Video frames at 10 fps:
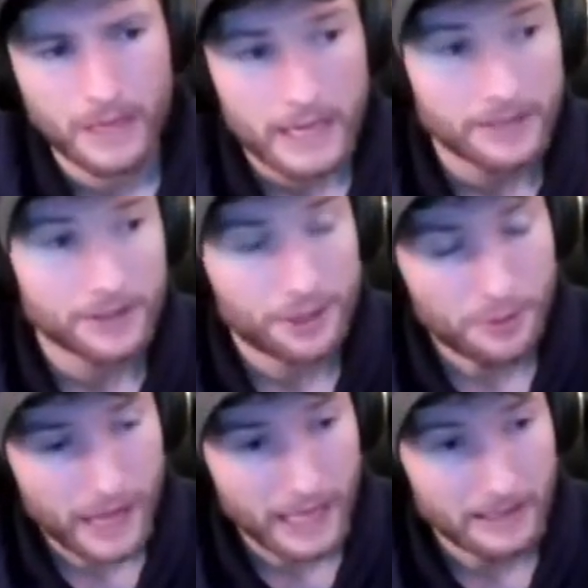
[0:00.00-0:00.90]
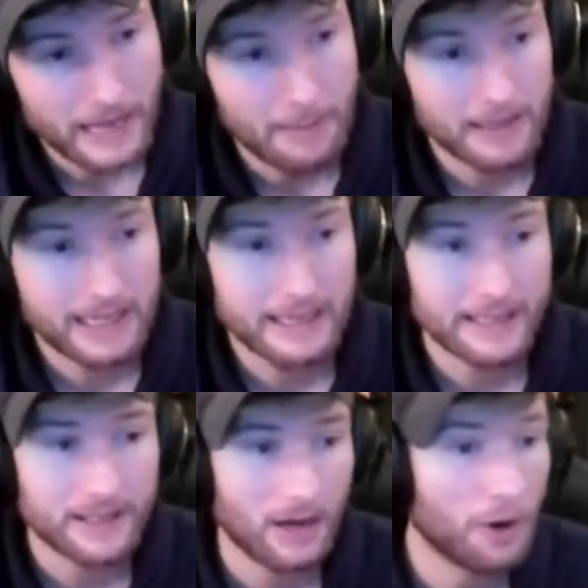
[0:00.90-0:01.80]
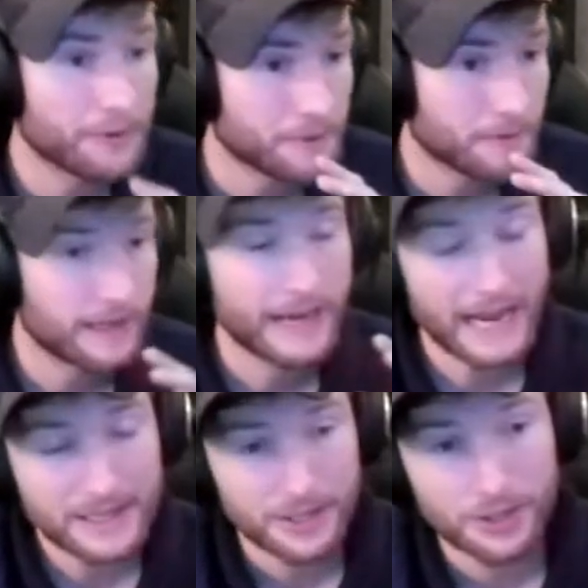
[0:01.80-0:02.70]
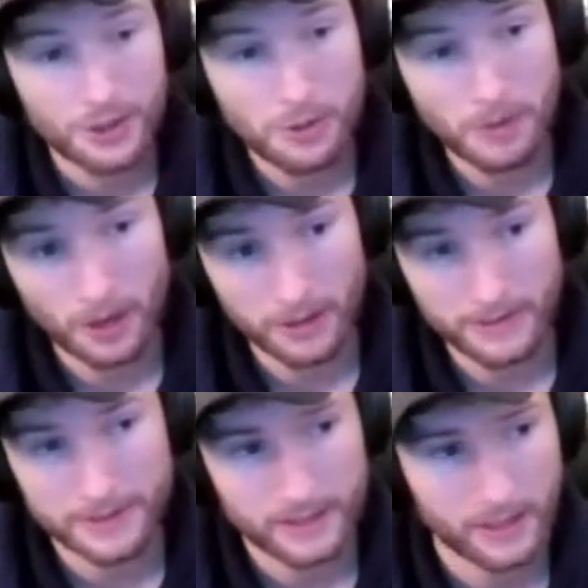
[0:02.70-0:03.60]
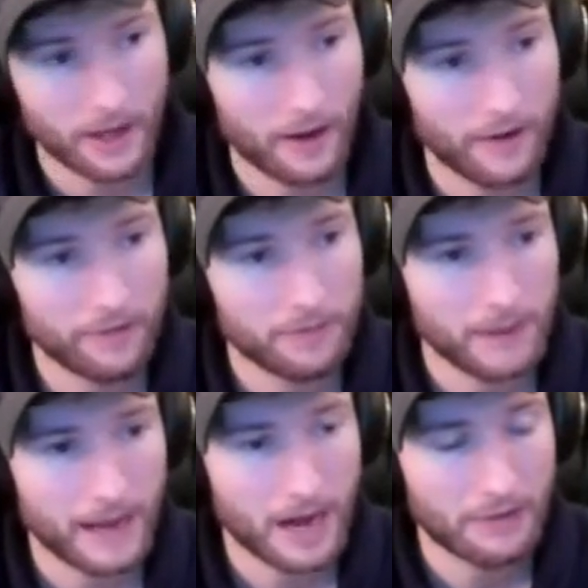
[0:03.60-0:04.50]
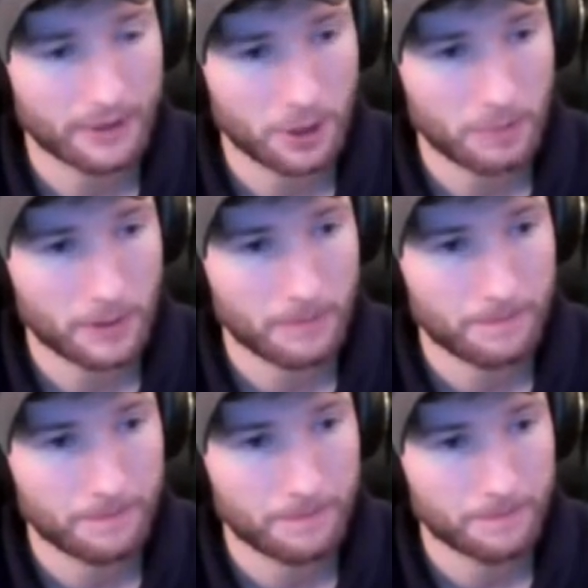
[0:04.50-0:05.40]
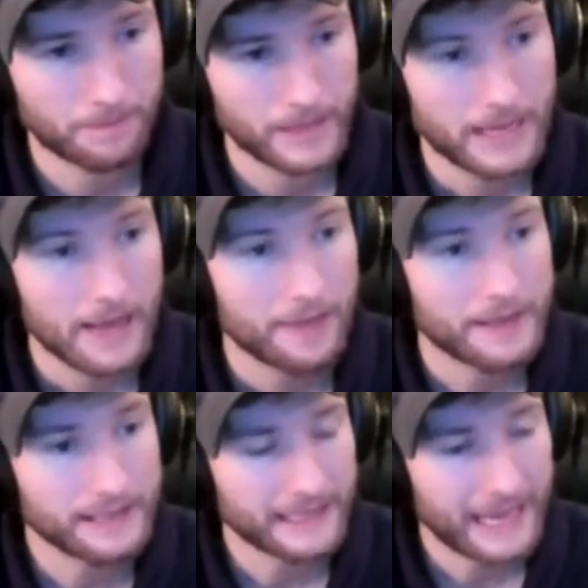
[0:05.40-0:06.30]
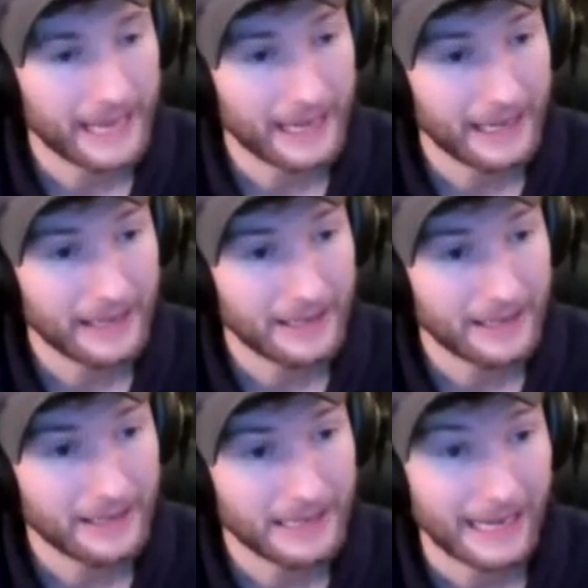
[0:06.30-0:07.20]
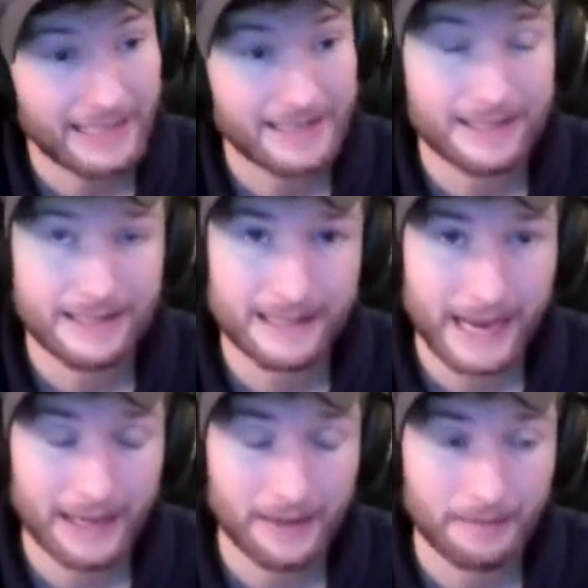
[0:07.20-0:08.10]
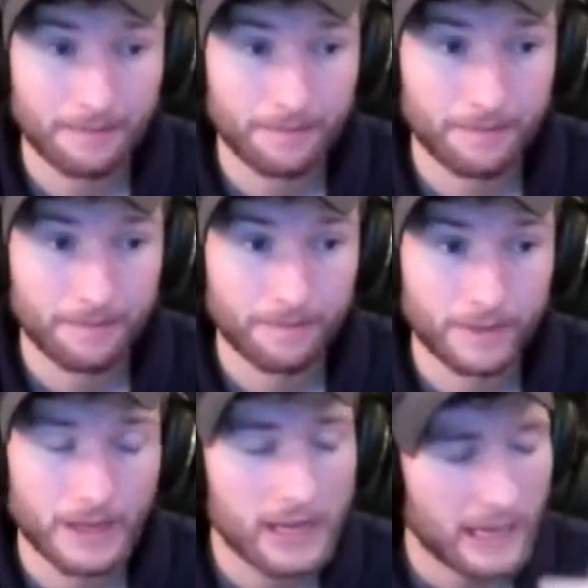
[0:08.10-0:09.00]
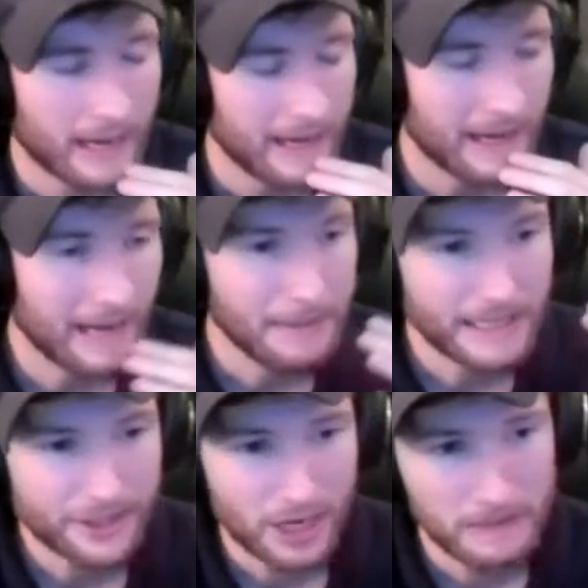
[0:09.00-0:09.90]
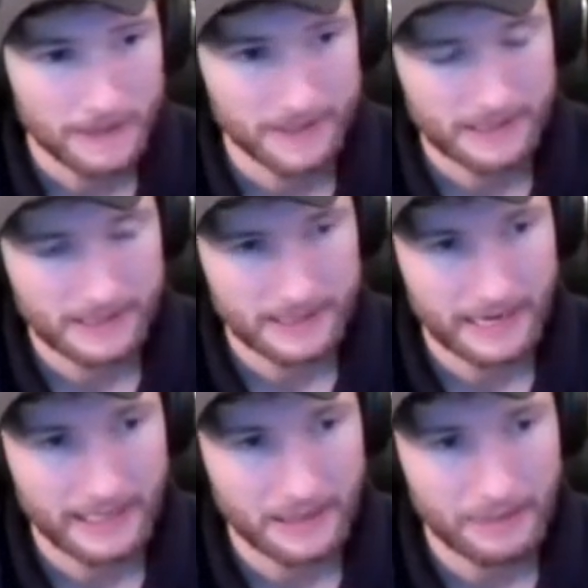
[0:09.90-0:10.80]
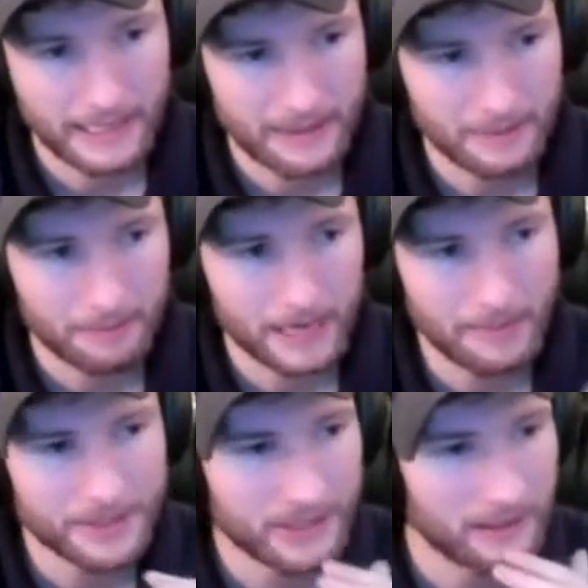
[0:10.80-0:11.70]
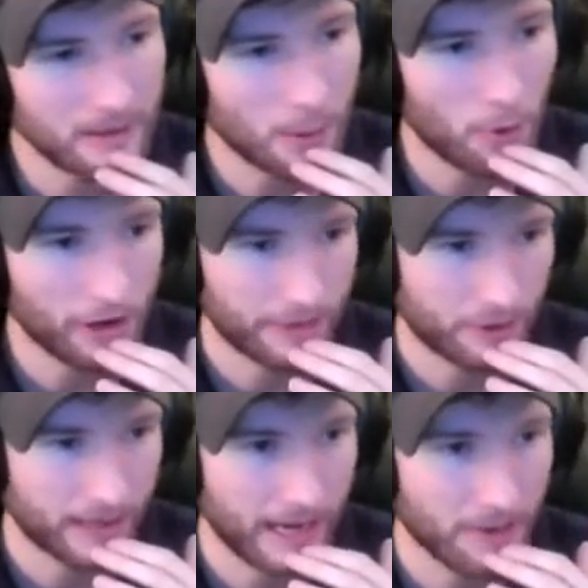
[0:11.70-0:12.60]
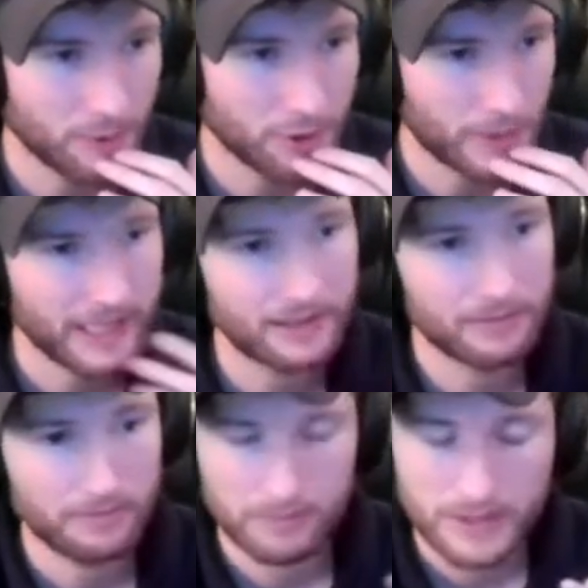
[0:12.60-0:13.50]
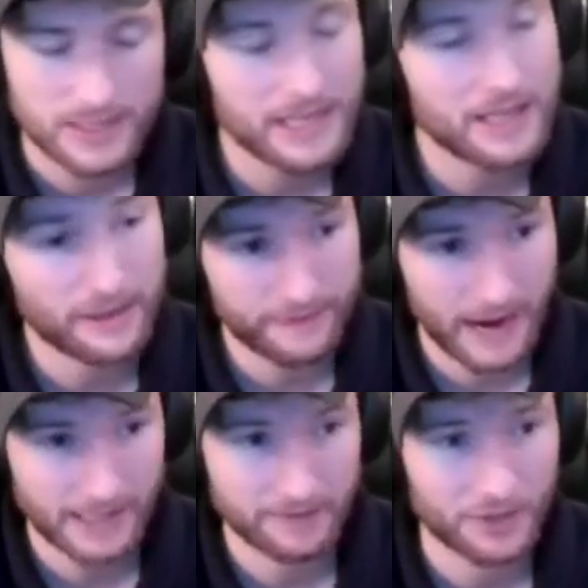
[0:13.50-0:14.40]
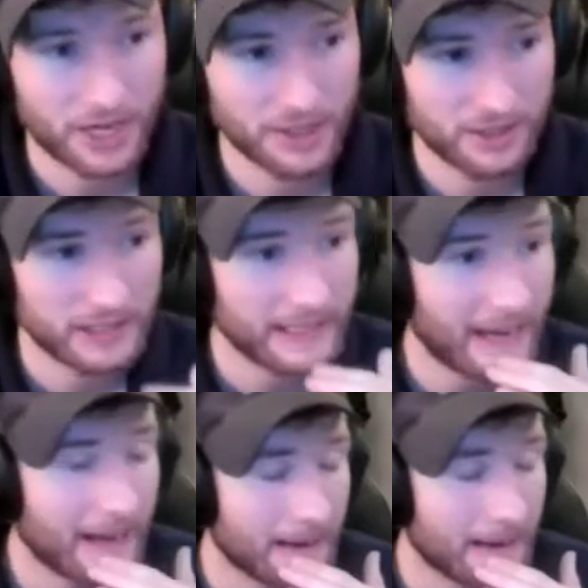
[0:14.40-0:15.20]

To do that, I'm going to need to alter the next two parts of my envelope, the decay and sustain. I'm going to talk about the sustain in a minute, but I'm just going to lower it for now so we can see the effect of changing the decay.